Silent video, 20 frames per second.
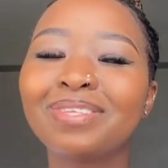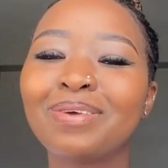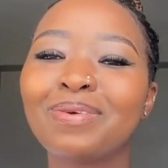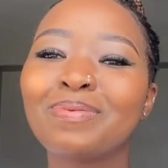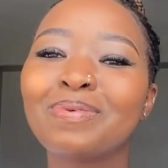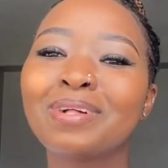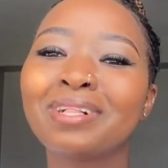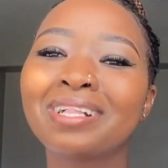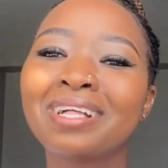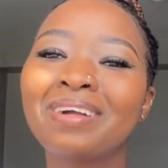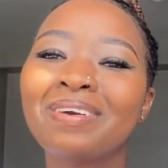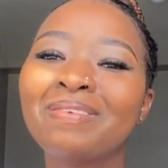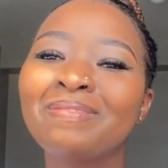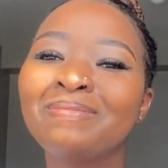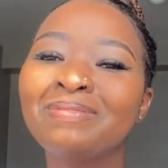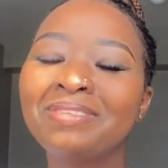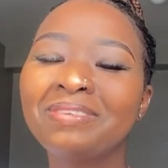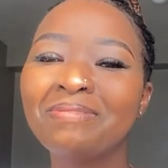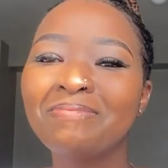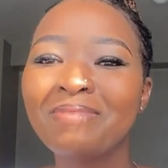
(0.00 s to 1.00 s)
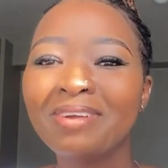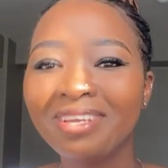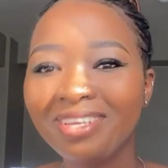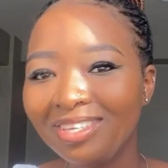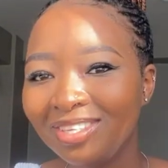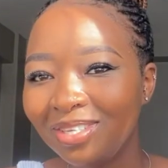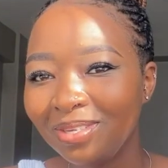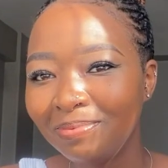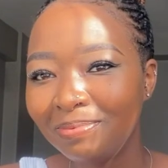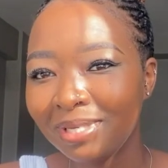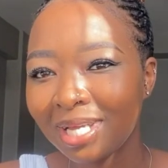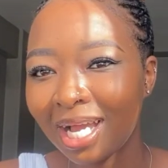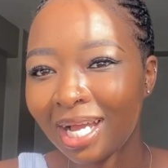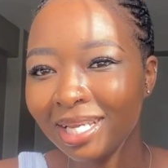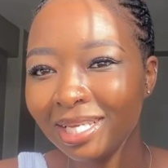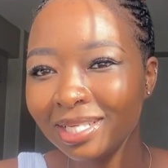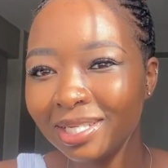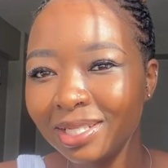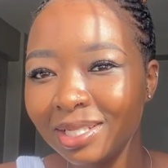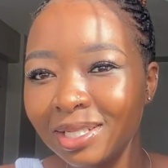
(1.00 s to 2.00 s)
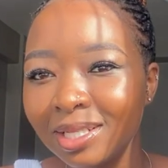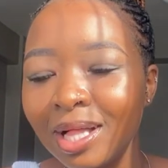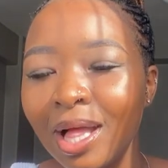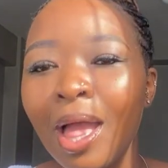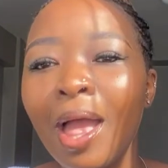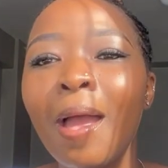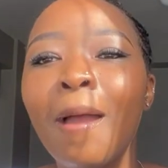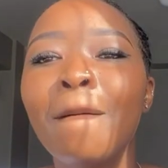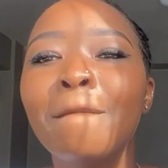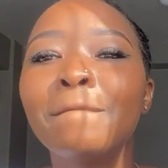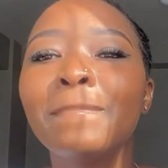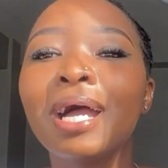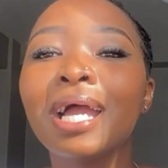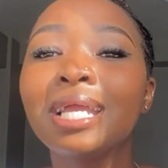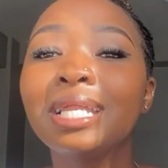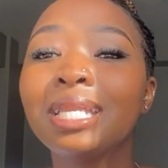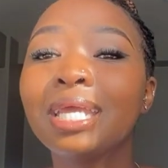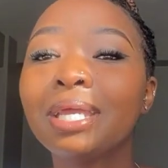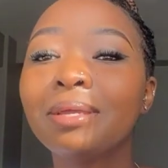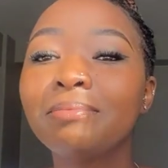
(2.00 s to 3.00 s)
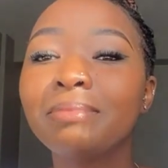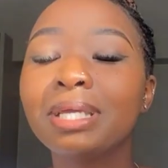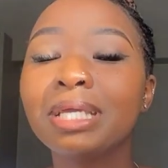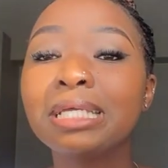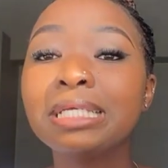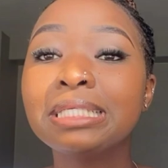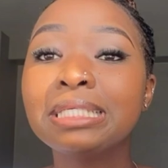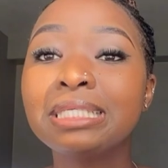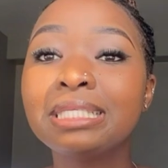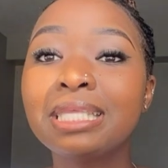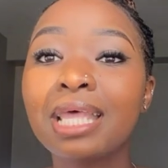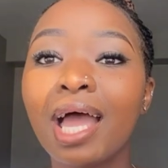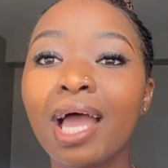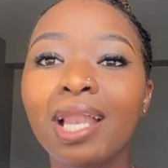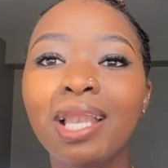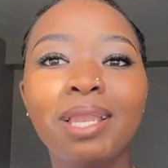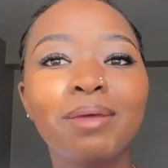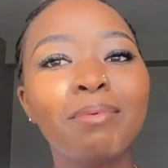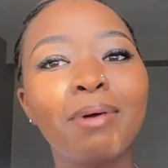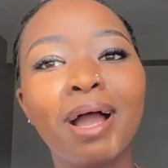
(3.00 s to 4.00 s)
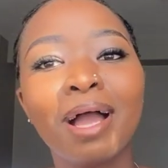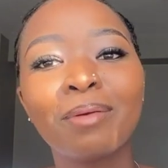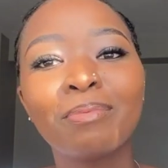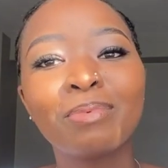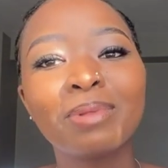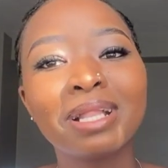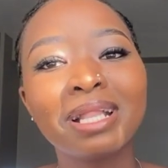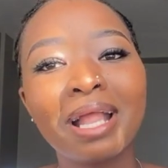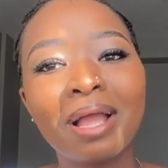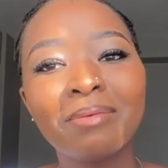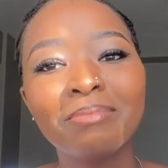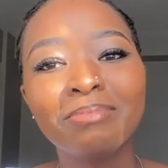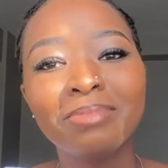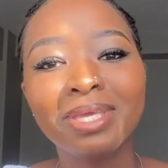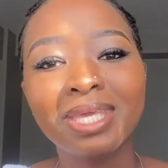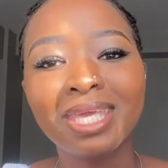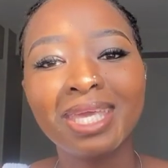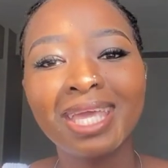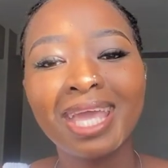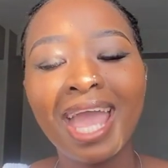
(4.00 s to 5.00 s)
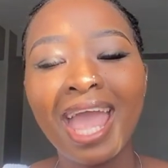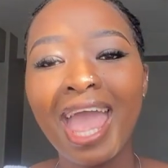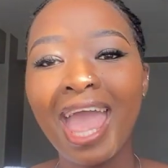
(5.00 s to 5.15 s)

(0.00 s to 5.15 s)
Welcome to my YouTube channel. My name is Lebohang Mhlambi,